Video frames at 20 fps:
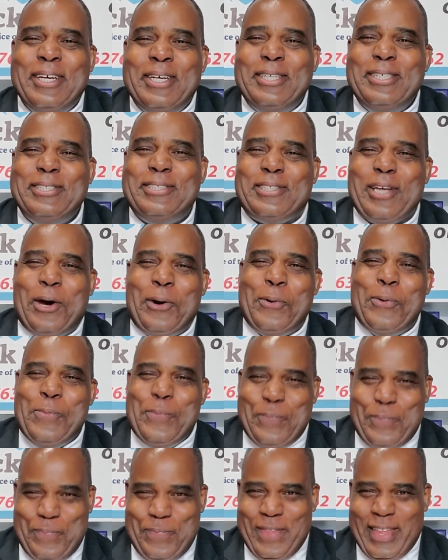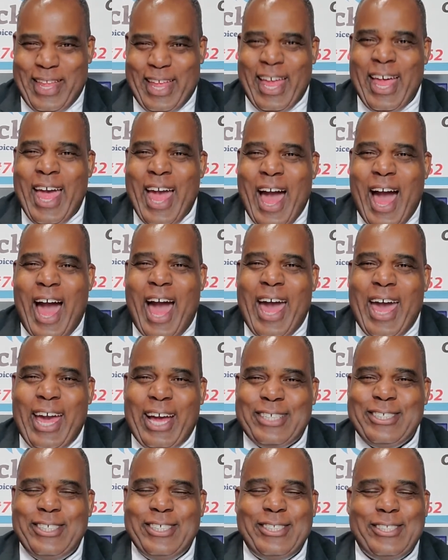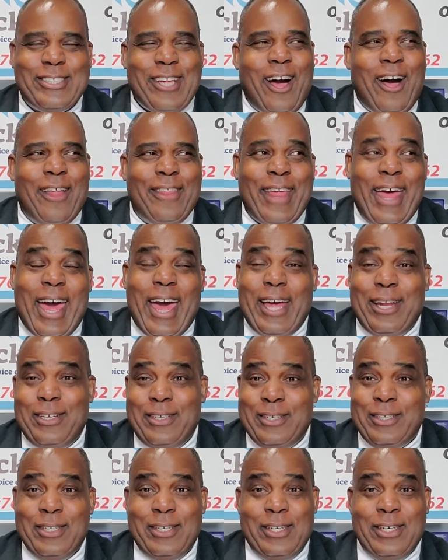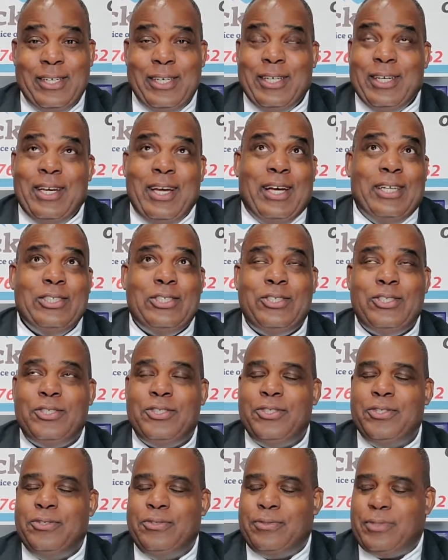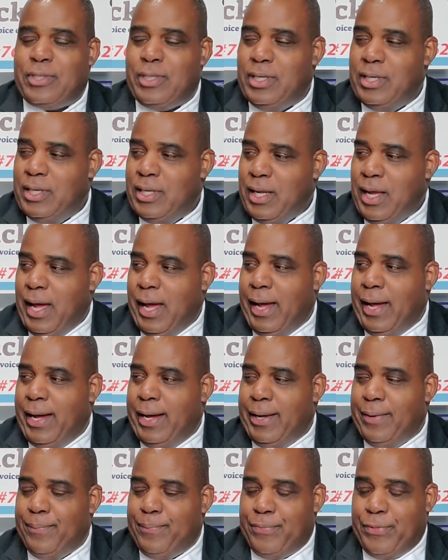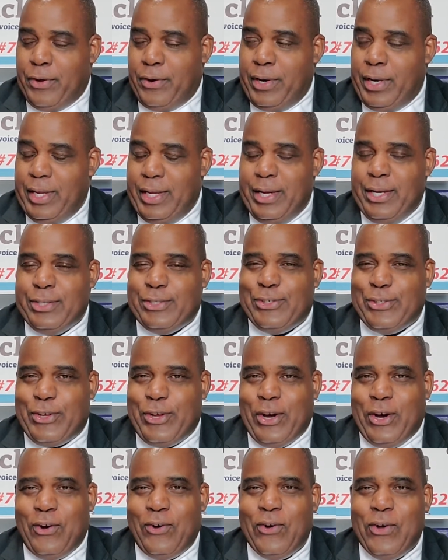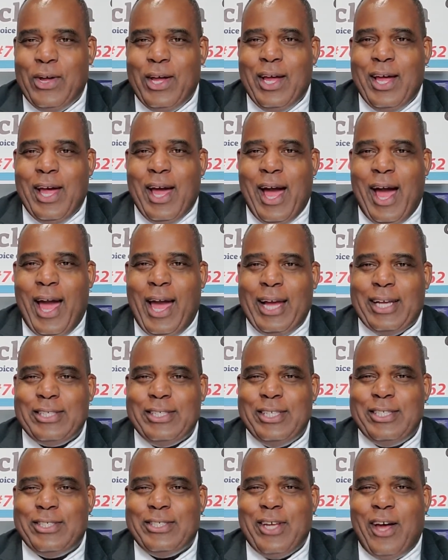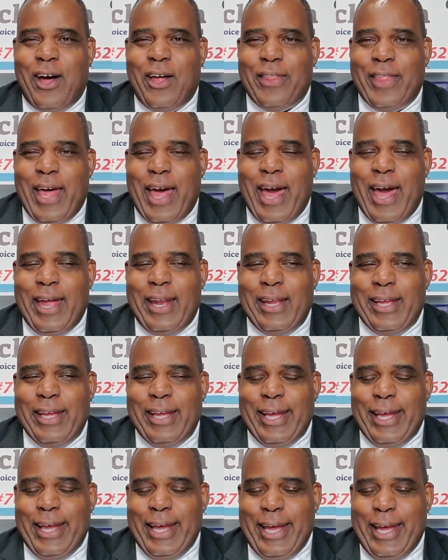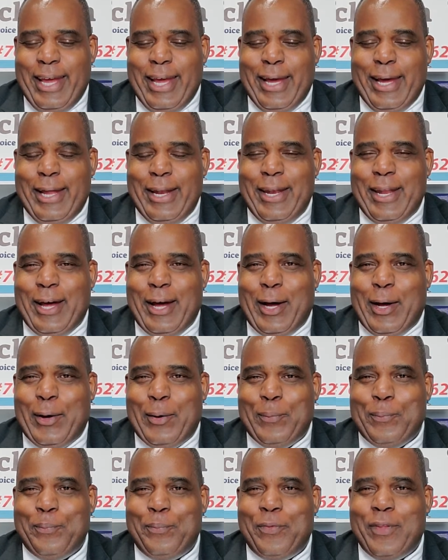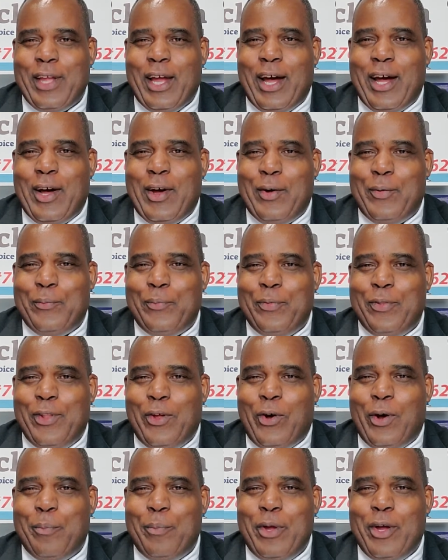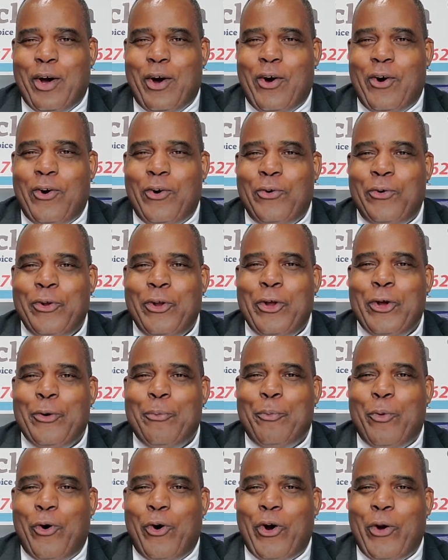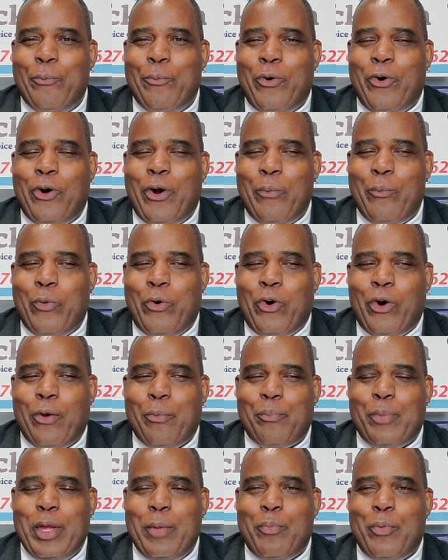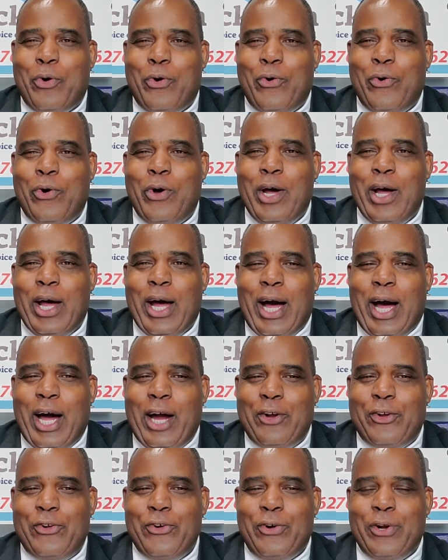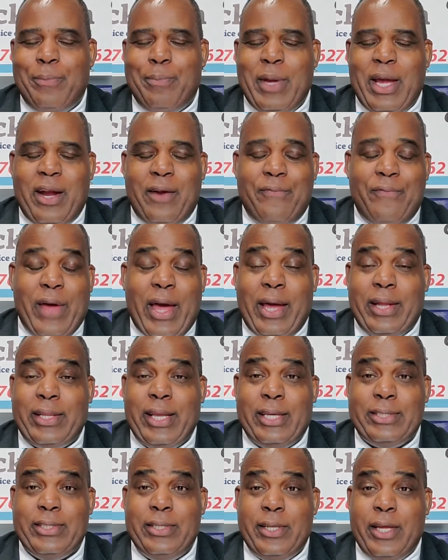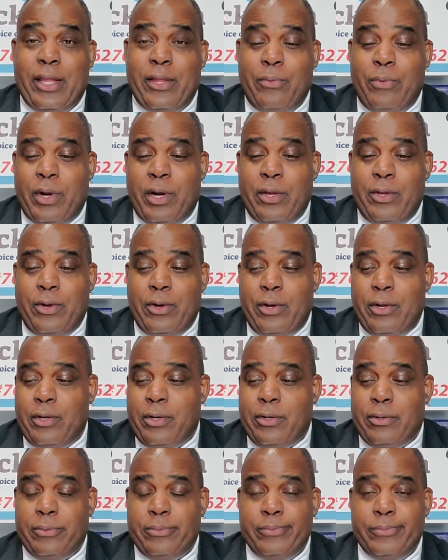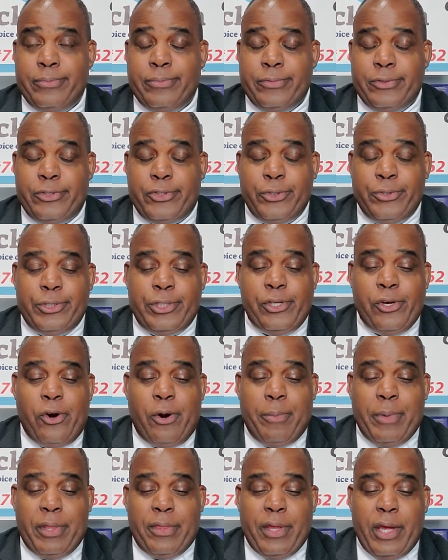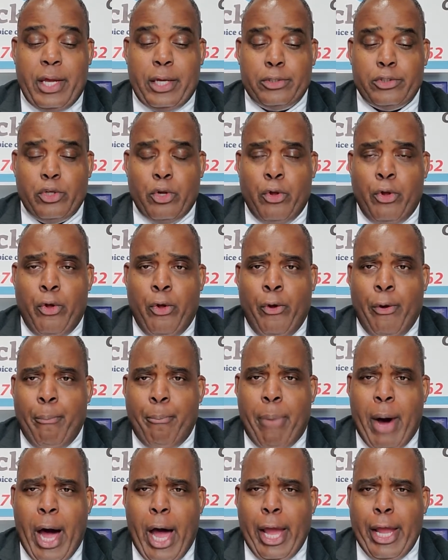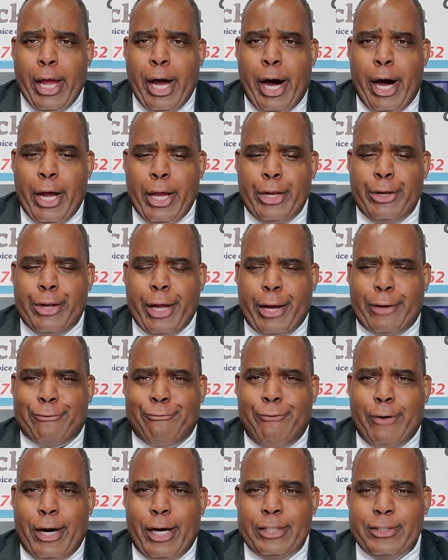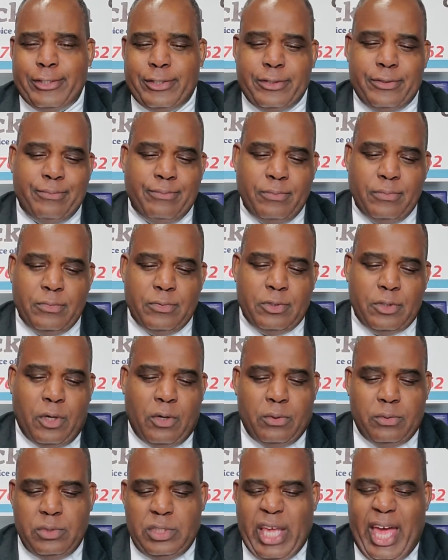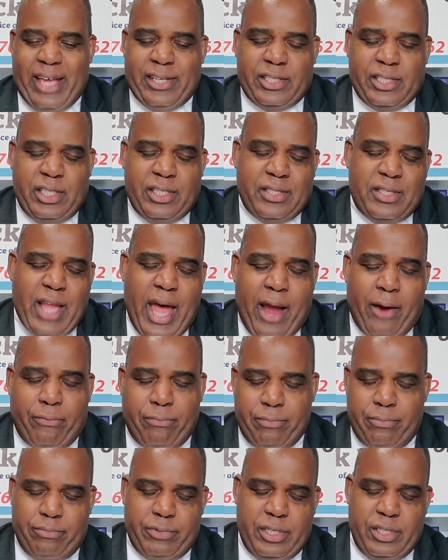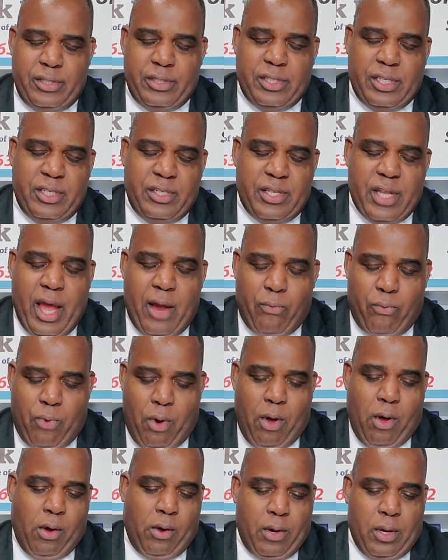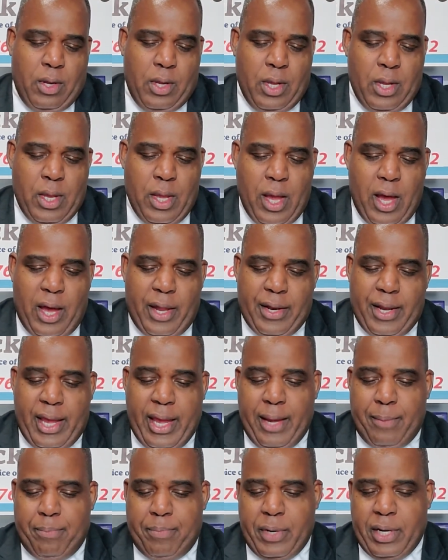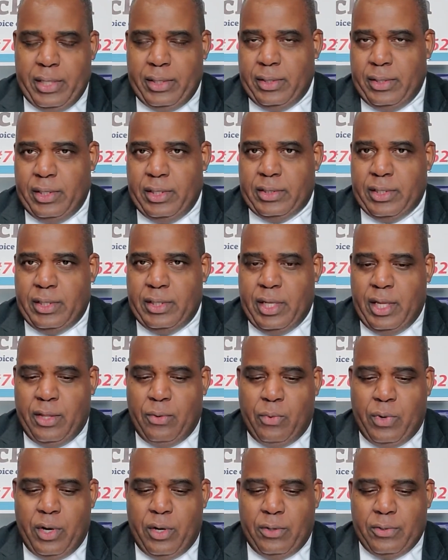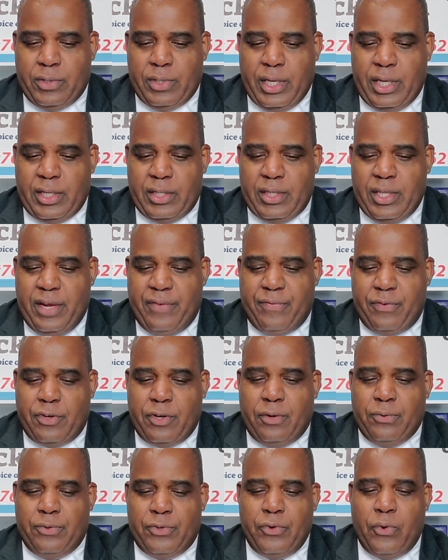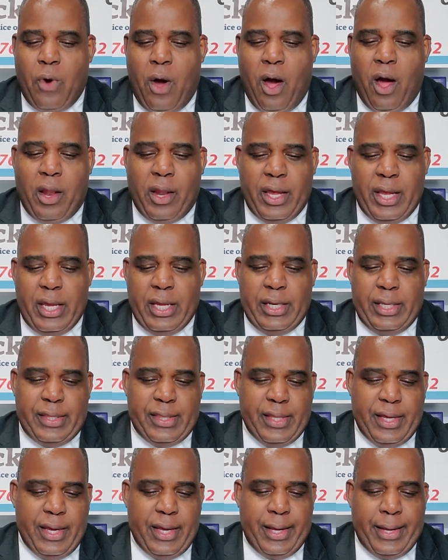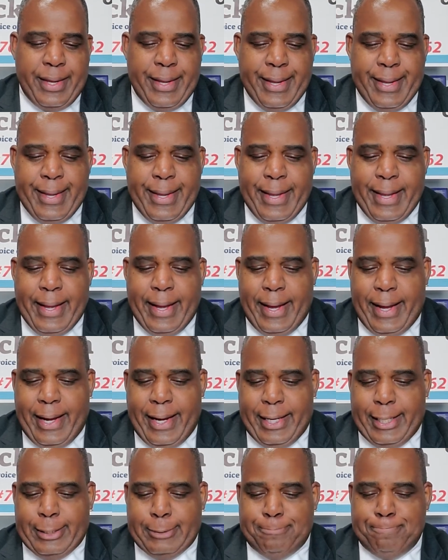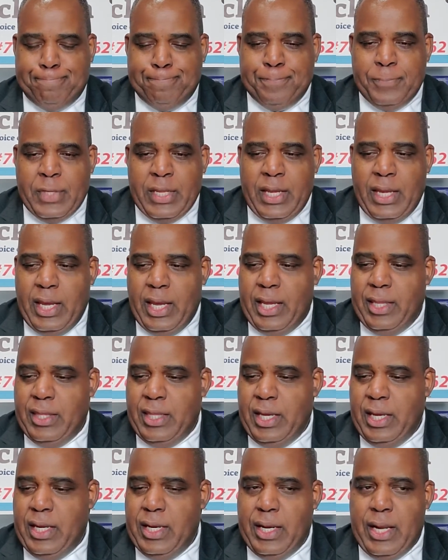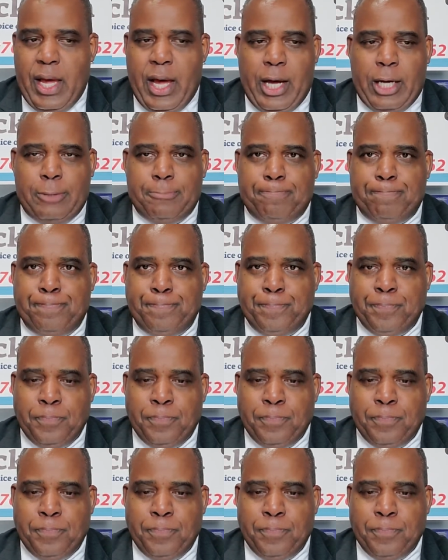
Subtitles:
So I actually saw that, 30 years ago. I actually saw that, and lo and behold, more and more and more people are doing. As a matter of fact, that's another one of your little Susie Orman things. Buy index funds. So yeah, she's not wrong on that, but it's another one of those things. Never, don't do all of anything. And then on